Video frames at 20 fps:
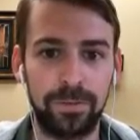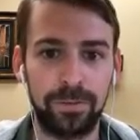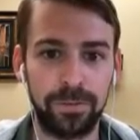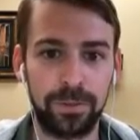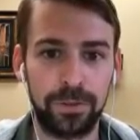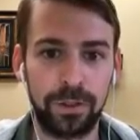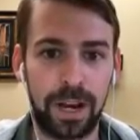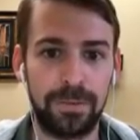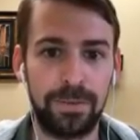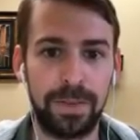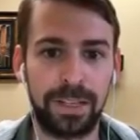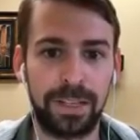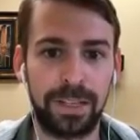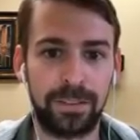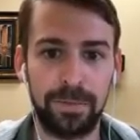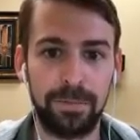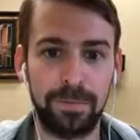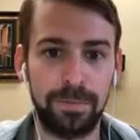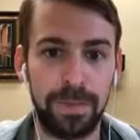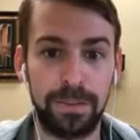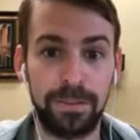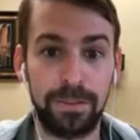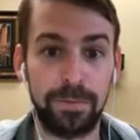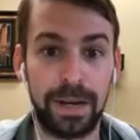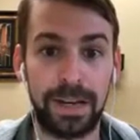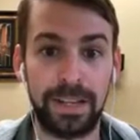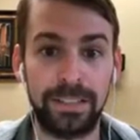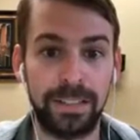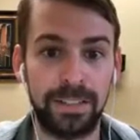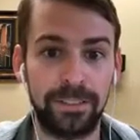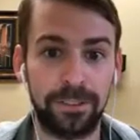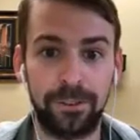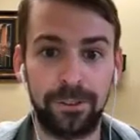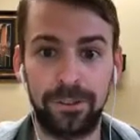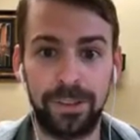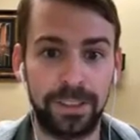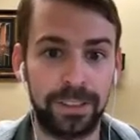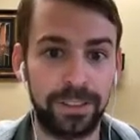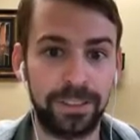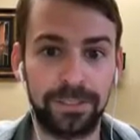try making me maybe buy a different
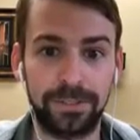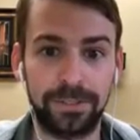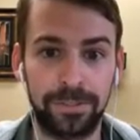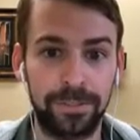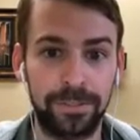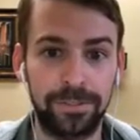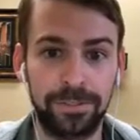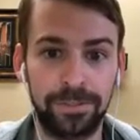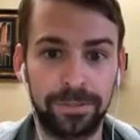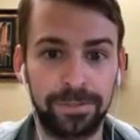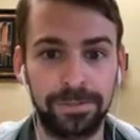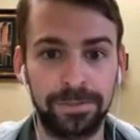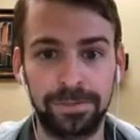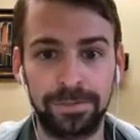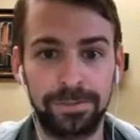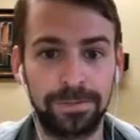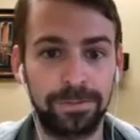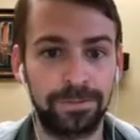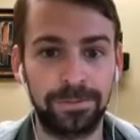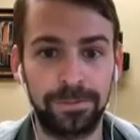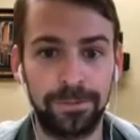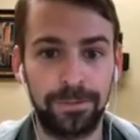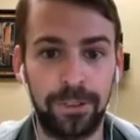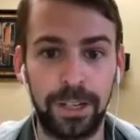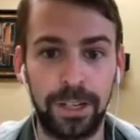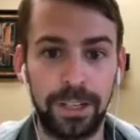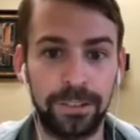one or whatever.